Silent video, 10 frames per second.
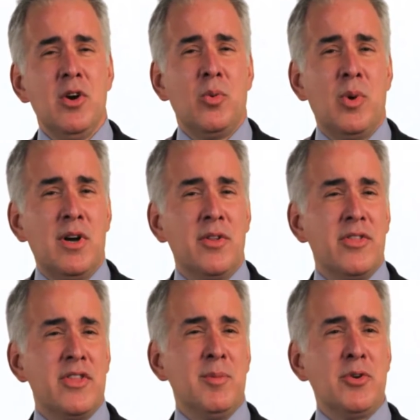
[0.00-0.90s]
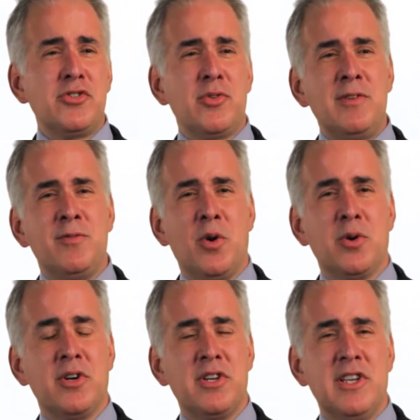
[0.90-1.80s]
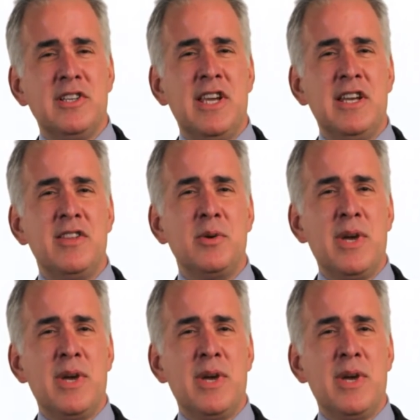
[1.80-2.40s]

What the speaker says: Well, the most straightforward data that